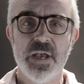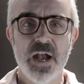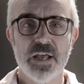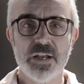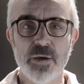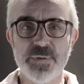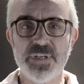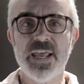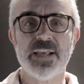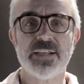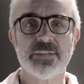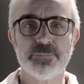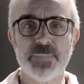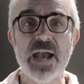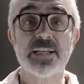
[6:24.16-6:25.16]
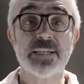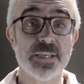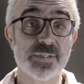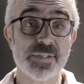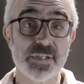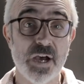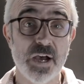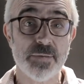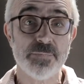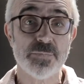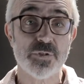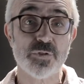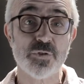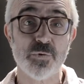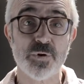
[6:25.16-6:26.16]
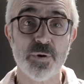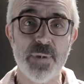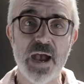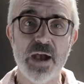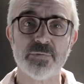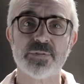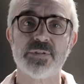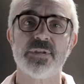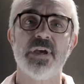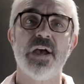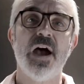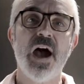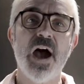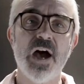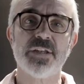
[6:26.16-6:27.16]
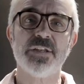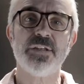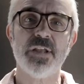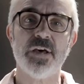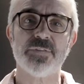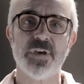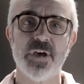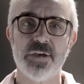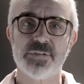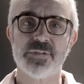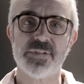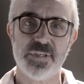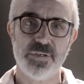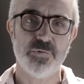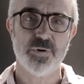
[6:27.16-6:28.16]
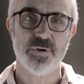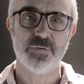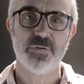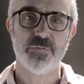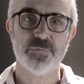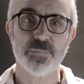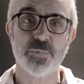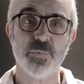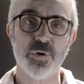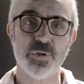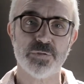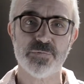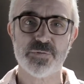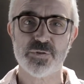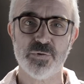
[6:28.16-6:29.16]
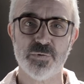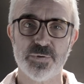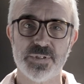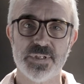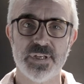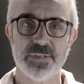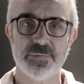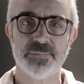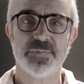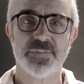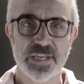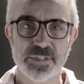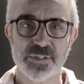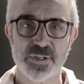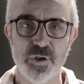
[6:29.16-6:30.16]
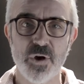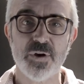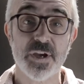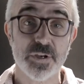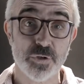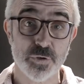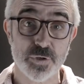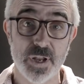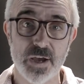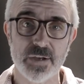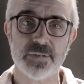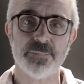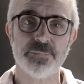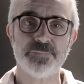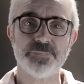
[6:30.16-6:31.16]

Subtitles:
And I'll be back next time to talk about another secret from the world of storytelling. Thanks a lot and good luck.